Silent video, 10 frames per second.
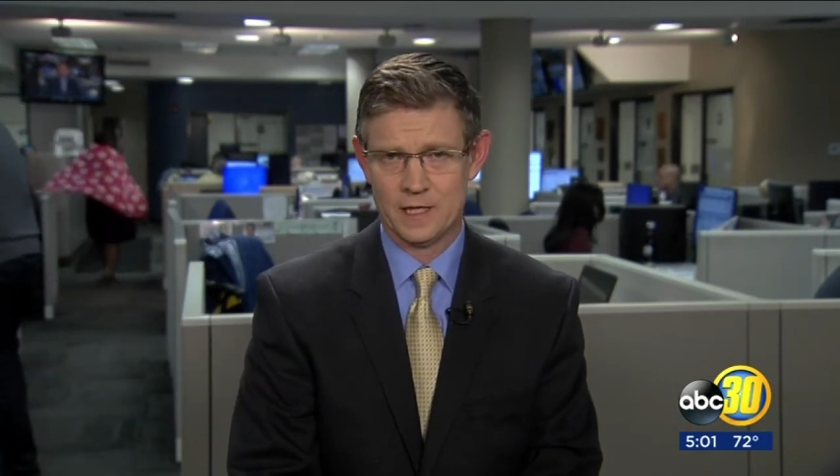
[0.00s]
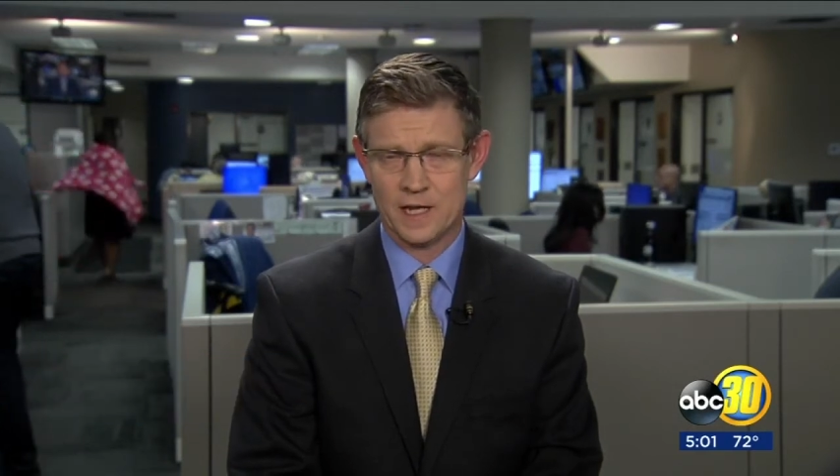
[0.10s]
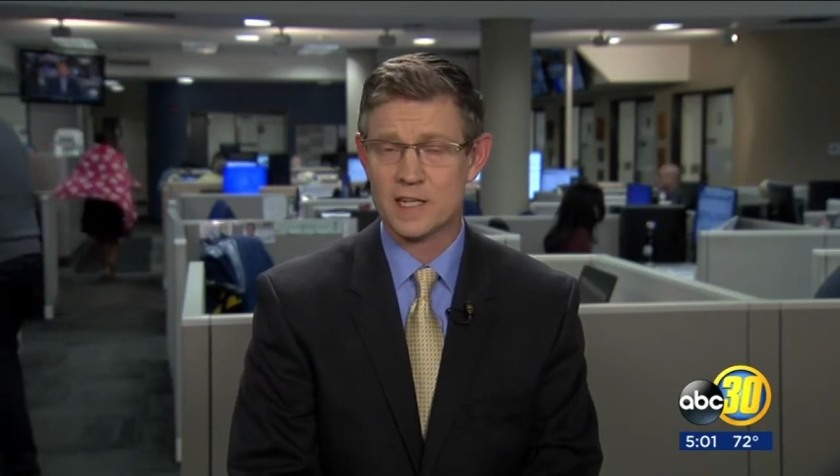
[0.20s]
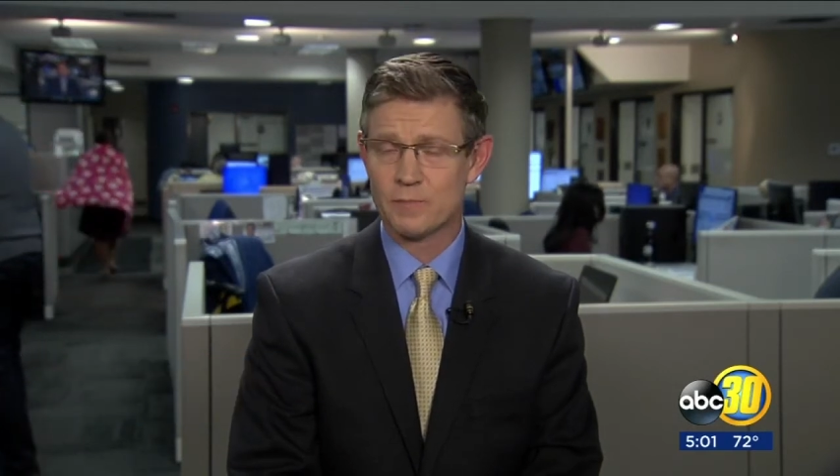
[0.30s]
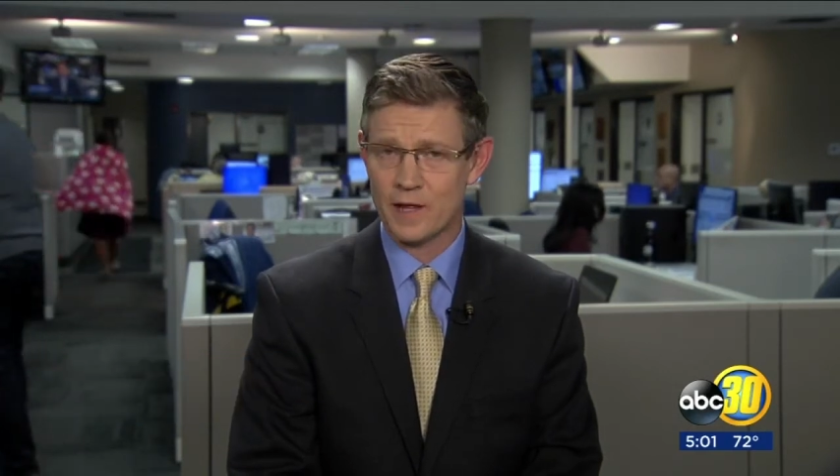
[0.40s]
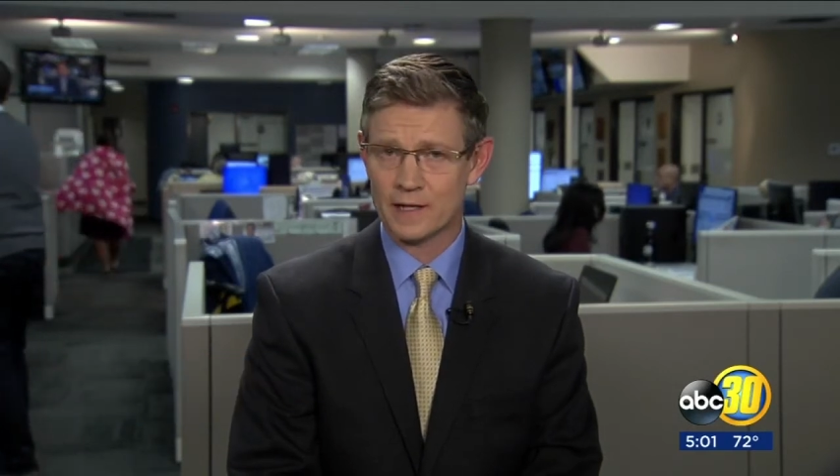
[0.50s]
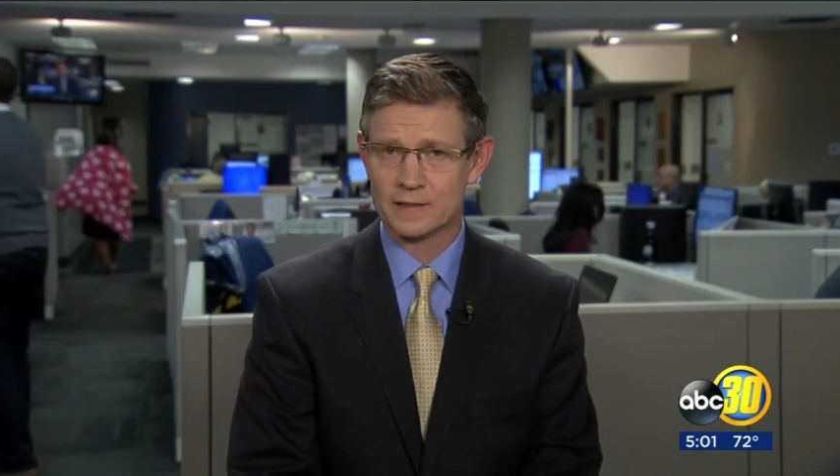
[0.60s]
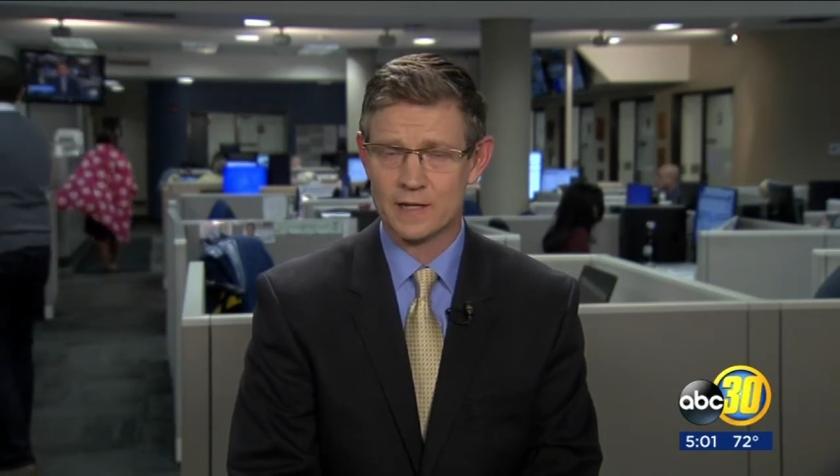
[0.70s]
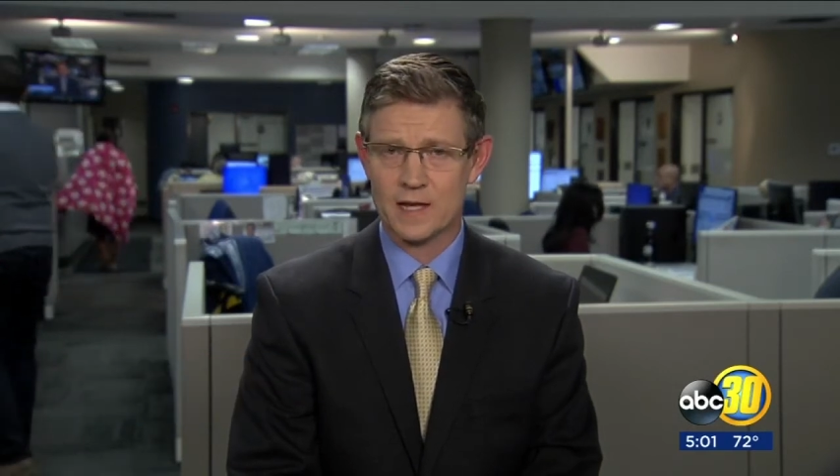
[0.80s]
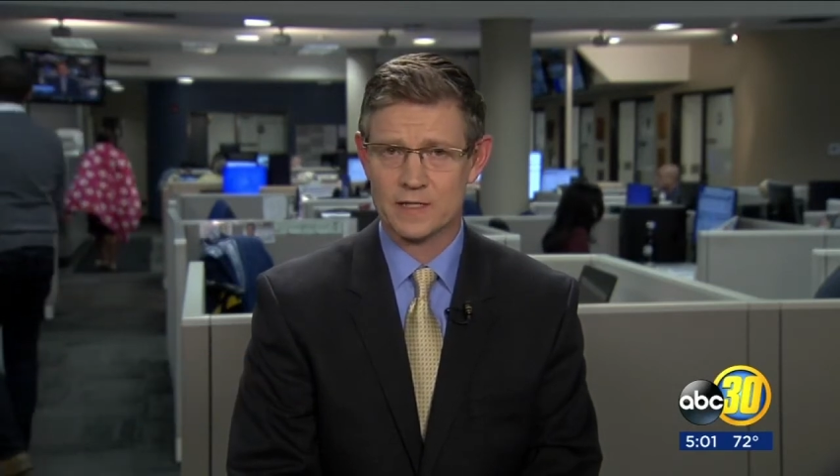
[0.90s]
He's planning
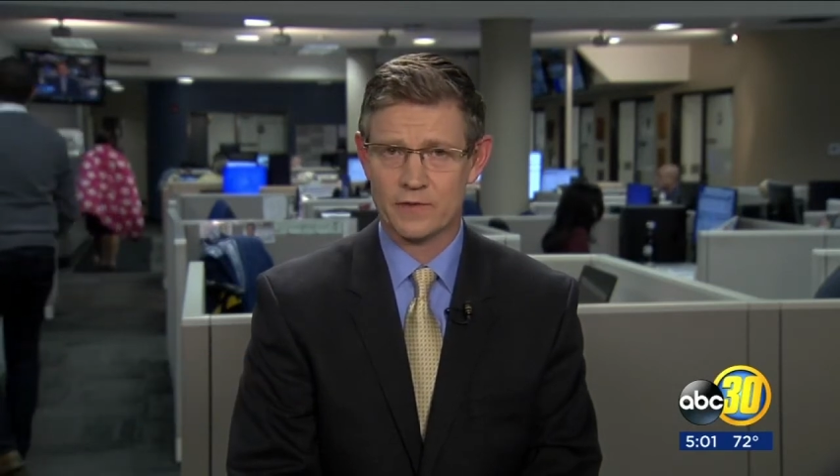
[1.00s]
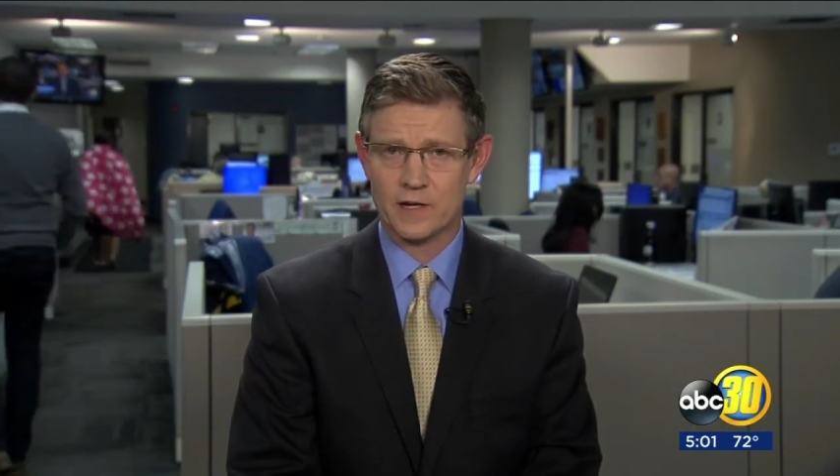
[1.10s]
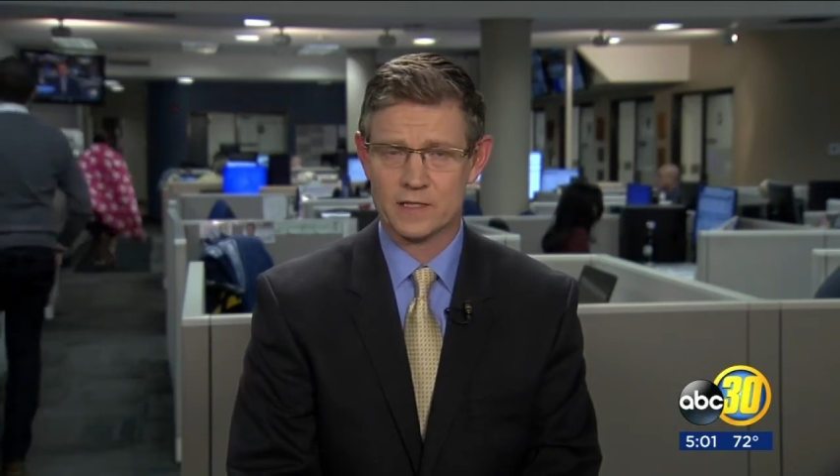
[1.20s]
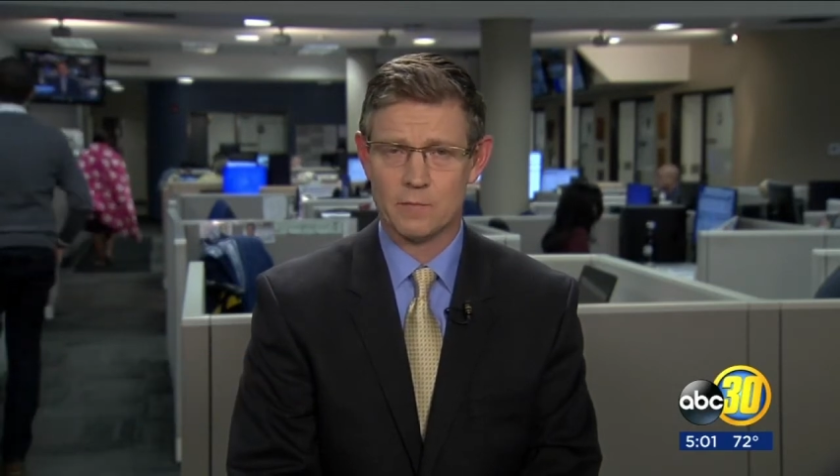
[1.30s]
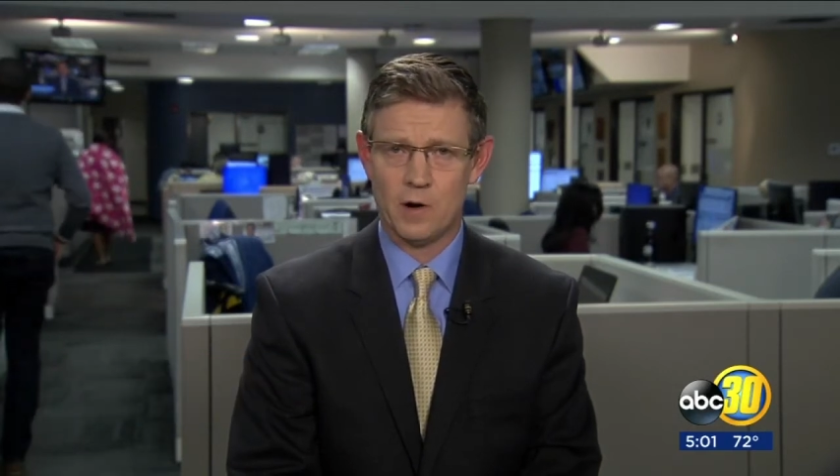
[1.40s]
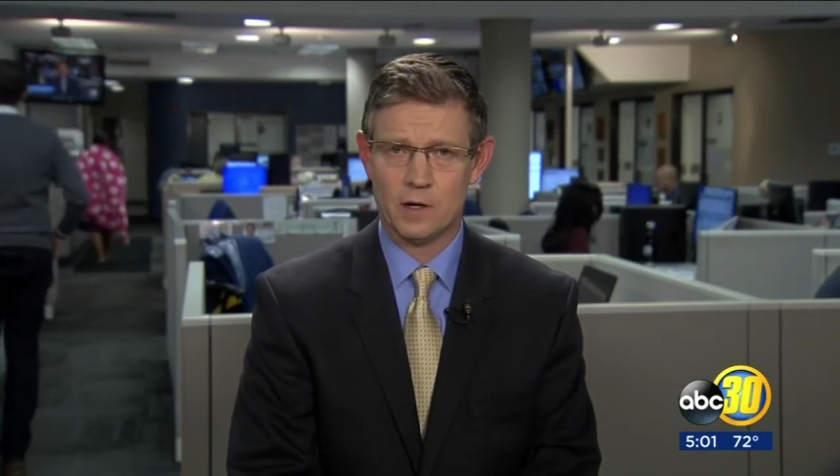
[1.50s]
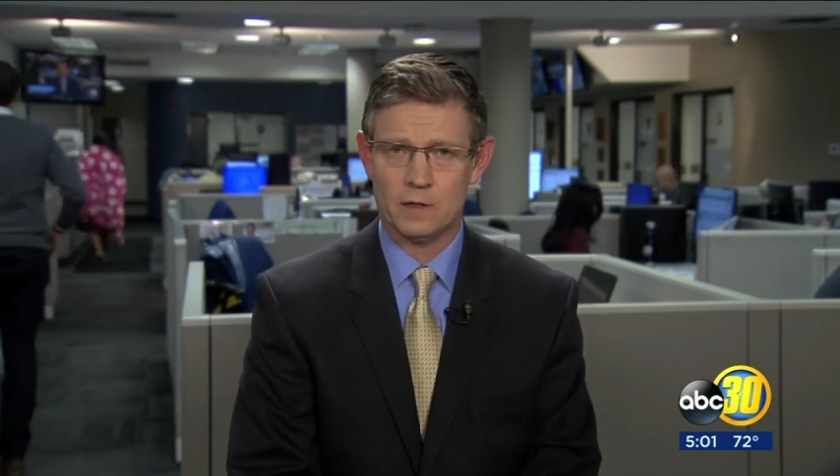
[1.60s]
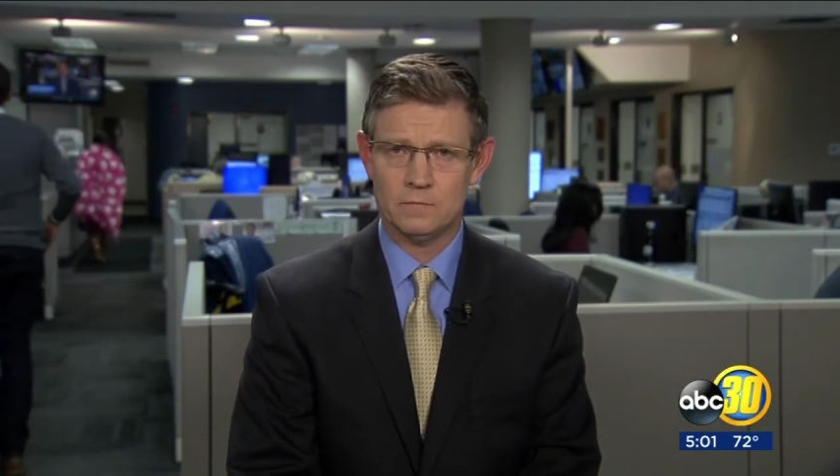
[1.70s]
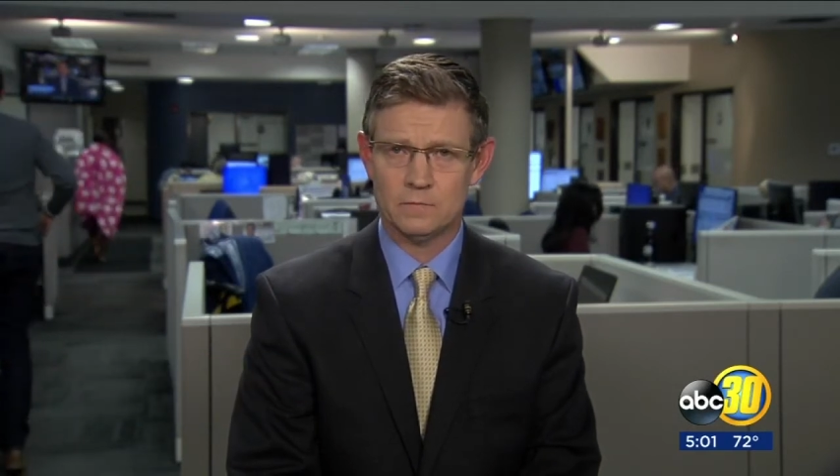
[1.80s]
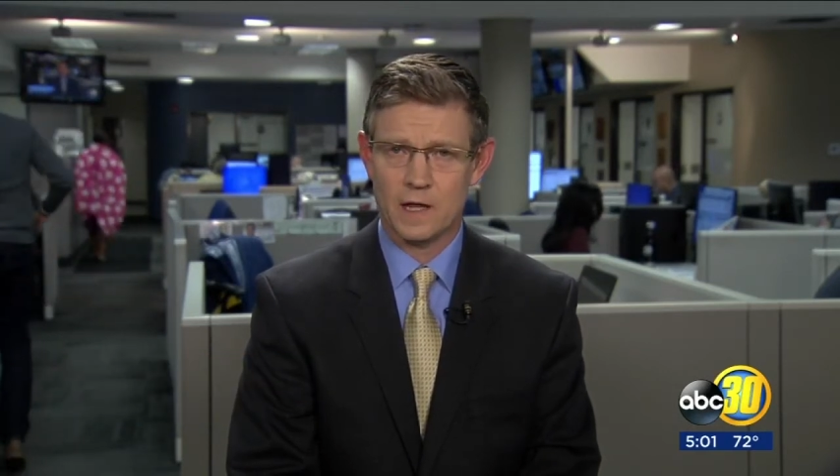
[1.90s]
to testify tomorrow,